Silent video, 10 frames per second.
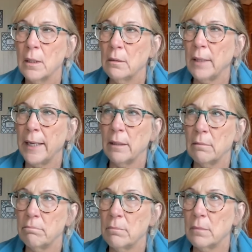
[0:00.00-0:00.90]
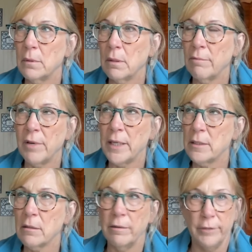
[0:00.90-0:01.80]
like a, a
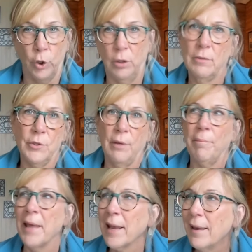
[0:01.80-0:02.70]
vice governor or something.